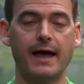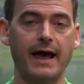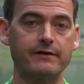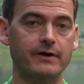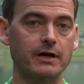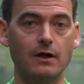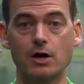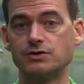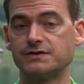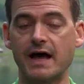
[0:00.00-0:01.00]
at a very
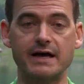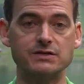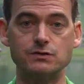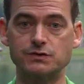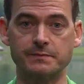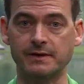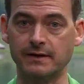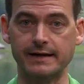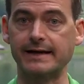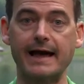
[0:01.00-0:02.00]
large size, do something
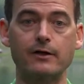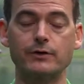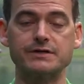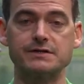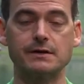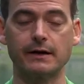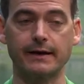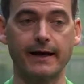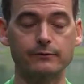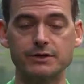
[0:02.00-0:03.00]
like a
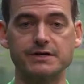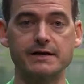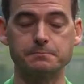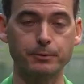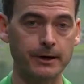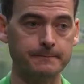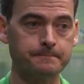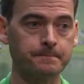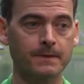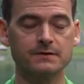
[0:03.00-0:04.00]
gallery size print
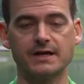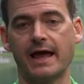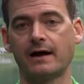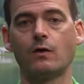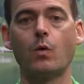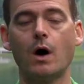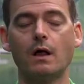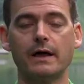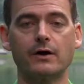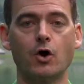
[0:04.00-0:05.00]
to hang on the
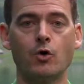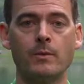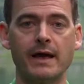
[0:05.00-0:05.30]
wall at home.